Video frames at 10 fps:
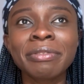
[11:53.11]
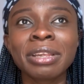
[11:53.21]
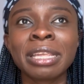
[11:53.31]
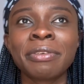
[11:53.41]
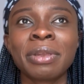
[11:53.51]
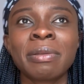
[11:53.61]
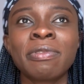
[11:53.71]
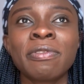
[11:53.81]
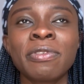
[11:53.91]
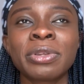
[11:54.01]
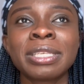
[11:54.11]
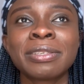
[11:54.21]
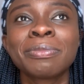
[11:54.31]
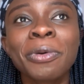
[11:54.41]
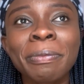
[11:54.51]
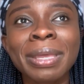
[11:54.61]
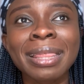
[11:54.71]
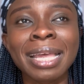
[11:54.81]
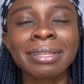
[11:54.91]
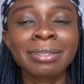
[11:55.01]
really grateful for this
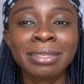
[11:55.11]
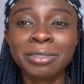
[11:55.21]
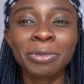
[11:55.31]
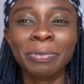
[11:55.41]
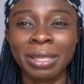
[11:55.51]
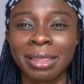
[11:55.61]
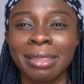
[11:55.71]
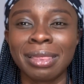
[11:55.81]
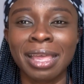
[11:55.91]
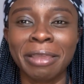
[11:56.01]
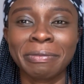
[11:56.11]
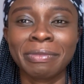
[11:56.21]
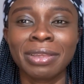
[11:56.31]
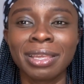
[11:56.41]
moment, That this moment in time.